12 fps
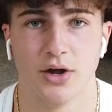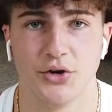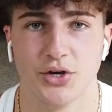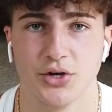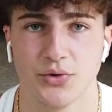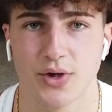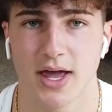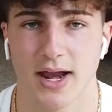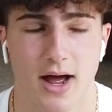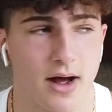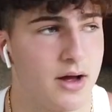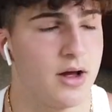until you
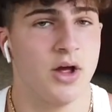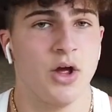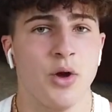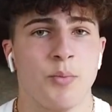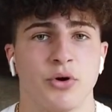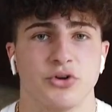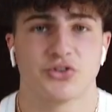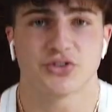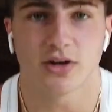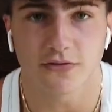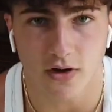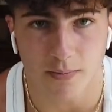cannot push
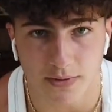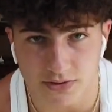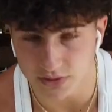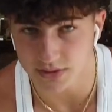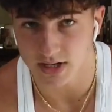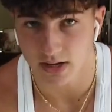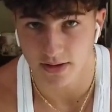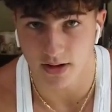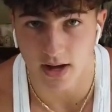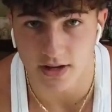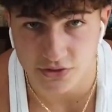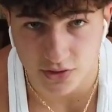yourself up. As you can see on that
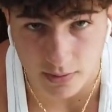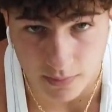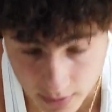last rep,